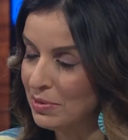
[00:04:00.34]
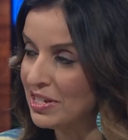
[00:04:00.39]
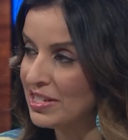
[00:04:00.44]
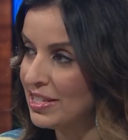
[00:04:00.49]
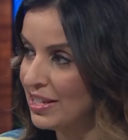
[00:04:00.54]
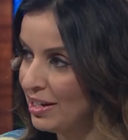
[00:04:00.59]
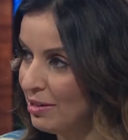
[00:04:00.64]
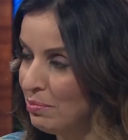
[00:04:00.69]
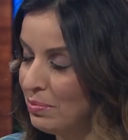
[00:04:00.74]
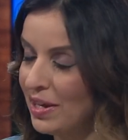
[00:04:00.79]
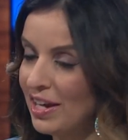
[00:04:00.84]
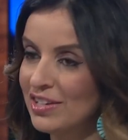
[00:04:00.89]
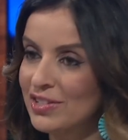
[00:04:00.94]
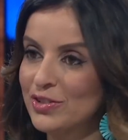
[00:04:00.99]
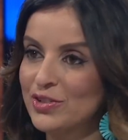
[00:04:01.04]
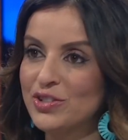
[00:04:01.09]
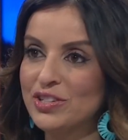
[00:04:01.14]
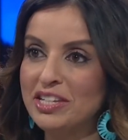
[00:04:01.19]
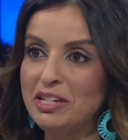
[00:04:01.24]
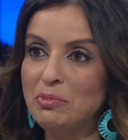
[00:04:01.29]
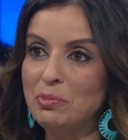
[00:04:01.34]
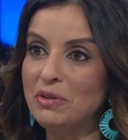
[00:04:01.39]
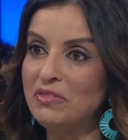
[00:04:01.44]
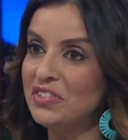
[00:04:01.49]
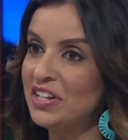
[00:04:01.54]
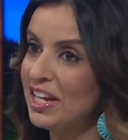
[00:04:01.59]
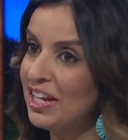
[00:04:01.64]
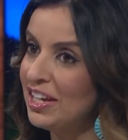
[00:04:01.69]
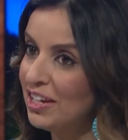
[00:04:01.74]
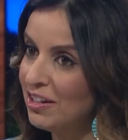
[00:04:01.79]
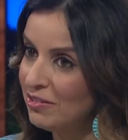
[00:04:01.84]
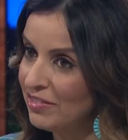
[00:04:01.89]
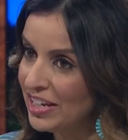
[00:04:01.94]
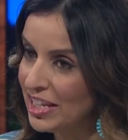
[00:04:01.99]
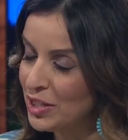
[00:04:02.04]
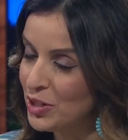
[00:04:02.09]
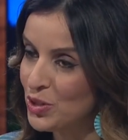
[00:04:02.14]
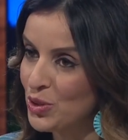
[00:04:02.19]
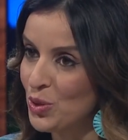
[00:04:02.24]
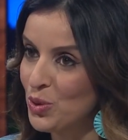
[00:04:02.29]
because it impacts our sleep, we've taken away
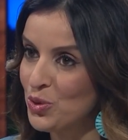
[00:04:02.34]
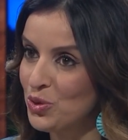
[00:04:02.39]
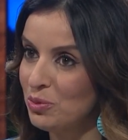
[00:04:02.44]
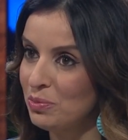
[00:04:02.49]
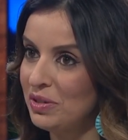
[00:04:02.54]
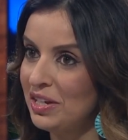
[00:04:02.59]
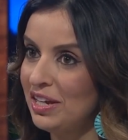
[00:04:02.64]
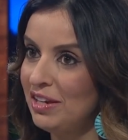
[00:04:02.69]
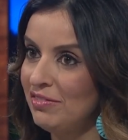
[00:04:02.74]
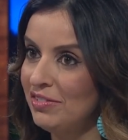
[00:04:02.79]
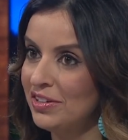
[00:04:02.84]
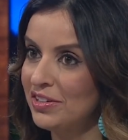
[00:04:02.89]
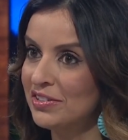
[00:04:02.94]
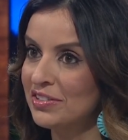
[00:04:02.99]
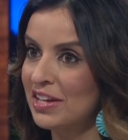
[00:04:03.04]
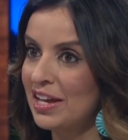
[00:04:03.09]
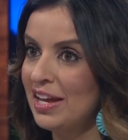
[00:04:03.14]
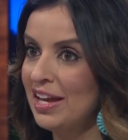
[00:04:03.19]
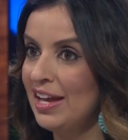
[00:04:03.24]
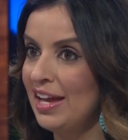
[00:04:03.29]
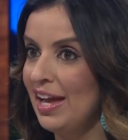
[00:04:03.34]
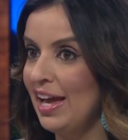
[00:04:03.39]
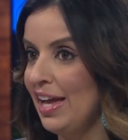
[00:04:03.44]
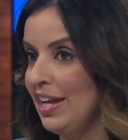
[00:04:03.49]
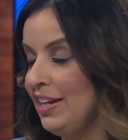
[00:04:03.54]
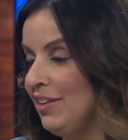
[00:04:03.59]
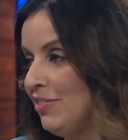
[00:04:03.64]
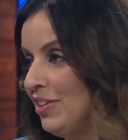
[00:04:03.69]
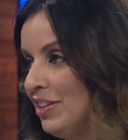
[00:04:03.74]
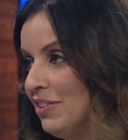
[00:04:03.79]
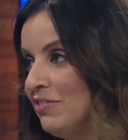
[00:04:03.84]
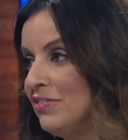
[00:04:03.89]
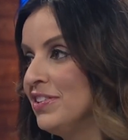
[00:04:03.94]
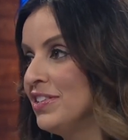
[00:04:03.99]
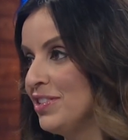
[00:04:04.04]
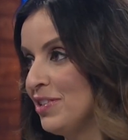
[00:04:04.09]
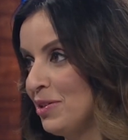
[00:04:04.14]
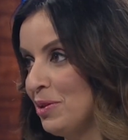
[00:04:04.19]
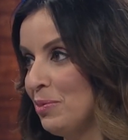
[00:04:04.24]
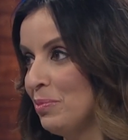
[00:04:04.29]
the social behaviors and even the
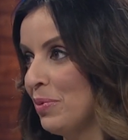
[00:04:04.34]
physical. A